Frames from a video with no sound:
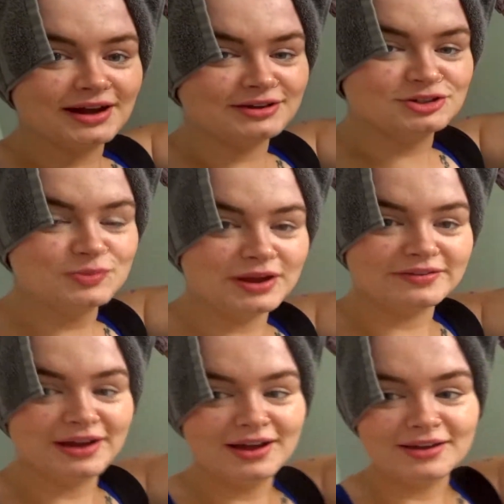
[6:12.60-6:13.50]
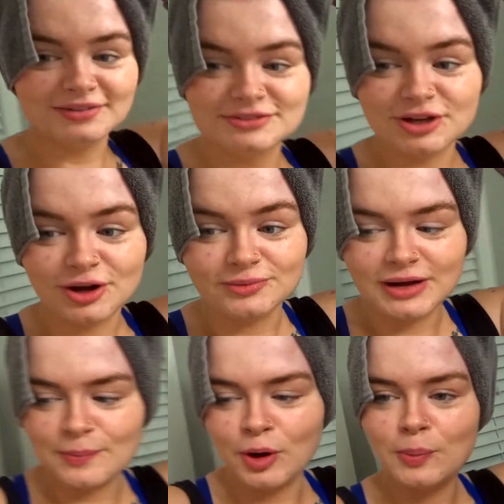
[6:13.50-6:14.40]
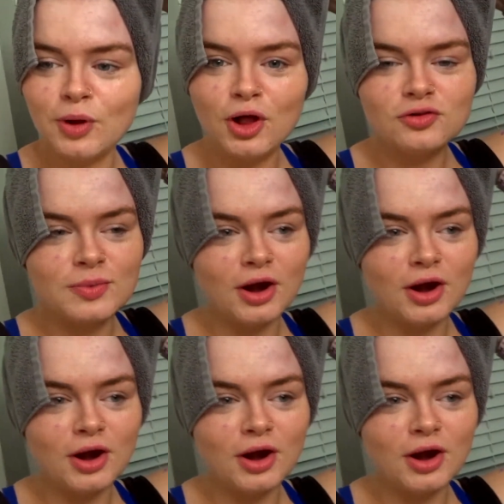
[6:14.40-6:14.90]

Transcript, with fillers: I got too big of a head. So my purple all over